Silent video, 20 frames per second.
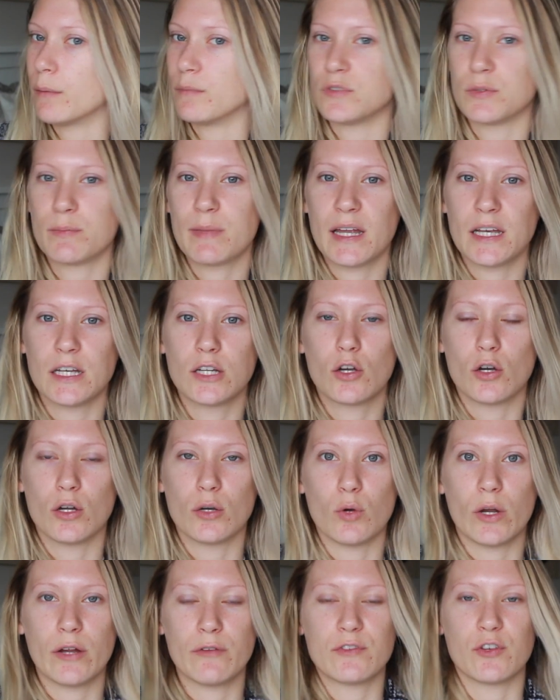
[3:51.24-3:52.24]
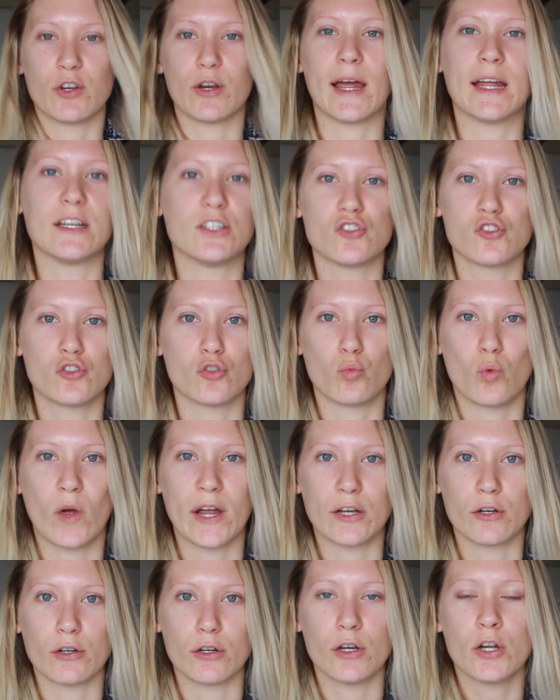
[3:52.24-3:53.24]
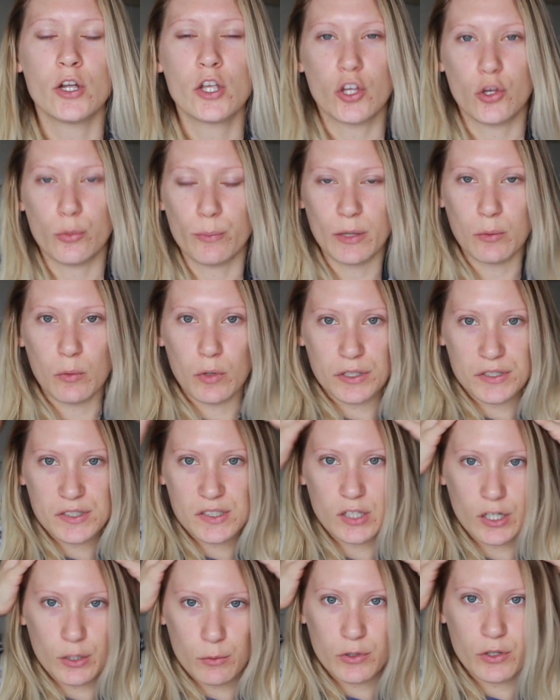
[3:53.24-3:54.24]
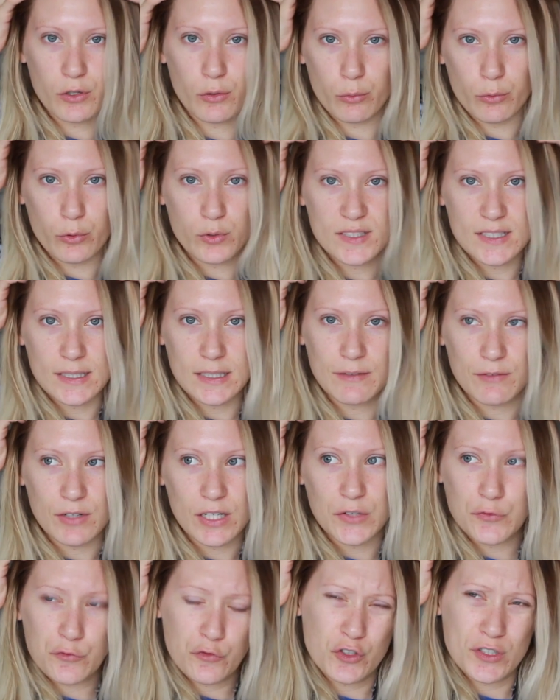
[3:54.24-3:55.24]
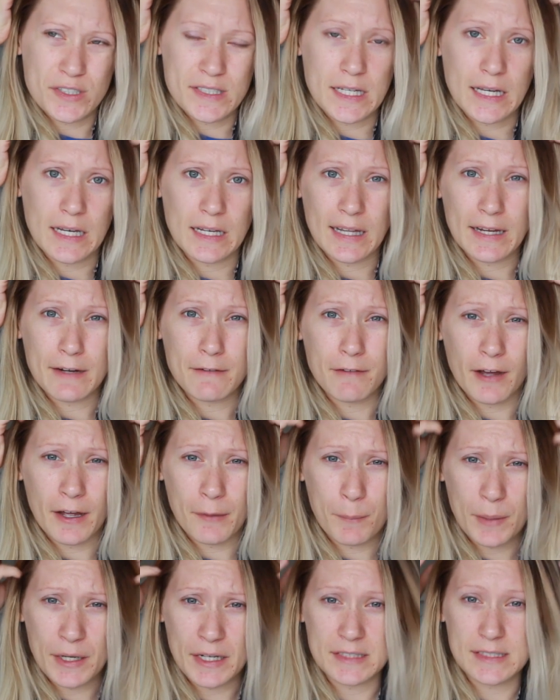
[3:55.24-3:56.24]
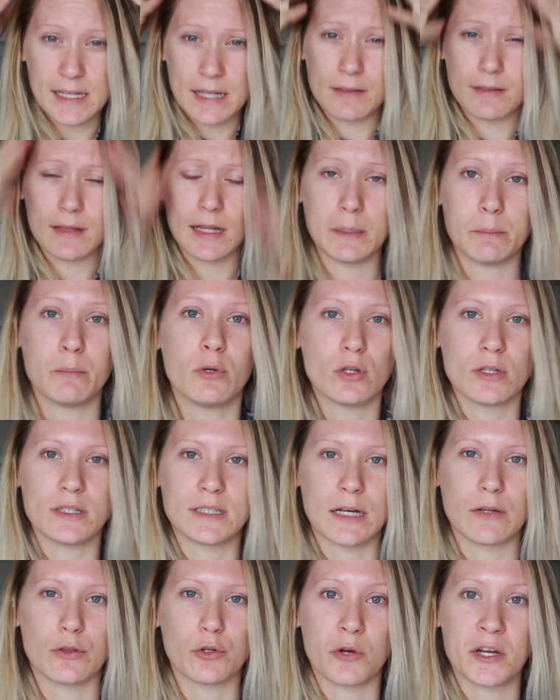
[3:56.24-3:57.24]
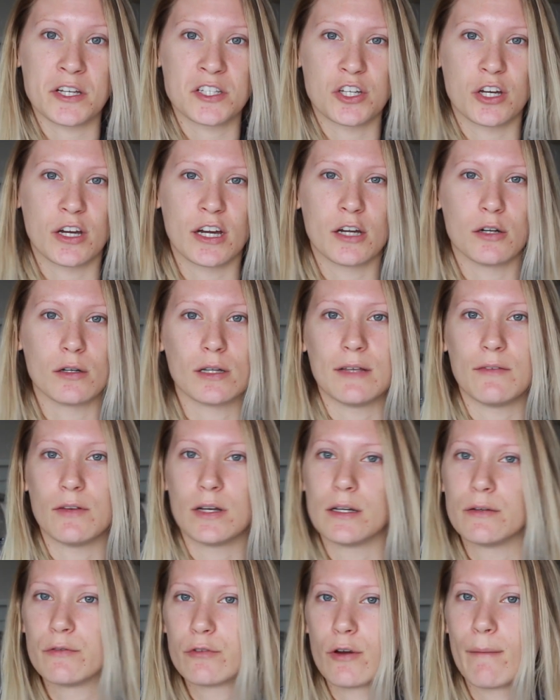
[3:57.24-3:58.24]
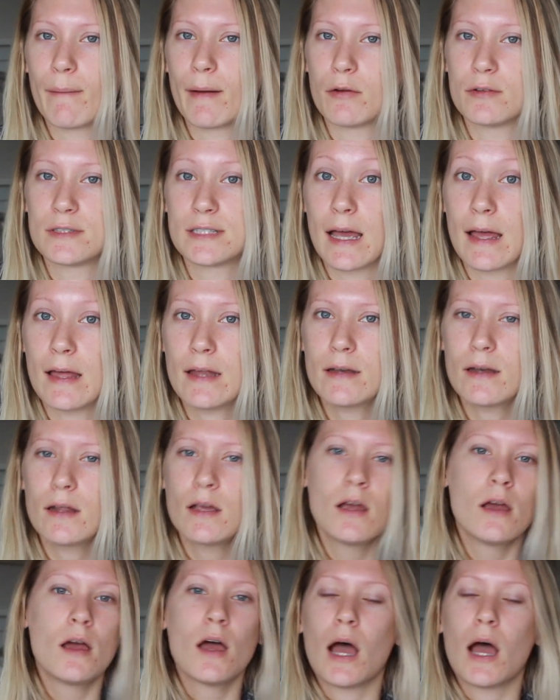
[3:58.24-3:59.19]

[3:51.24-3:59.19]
Depending on if your ends are whiter, you may want to start with your roots, leave it in for say like 5 minutes, and then pull it down the rest of your hair and leave it in for about 10.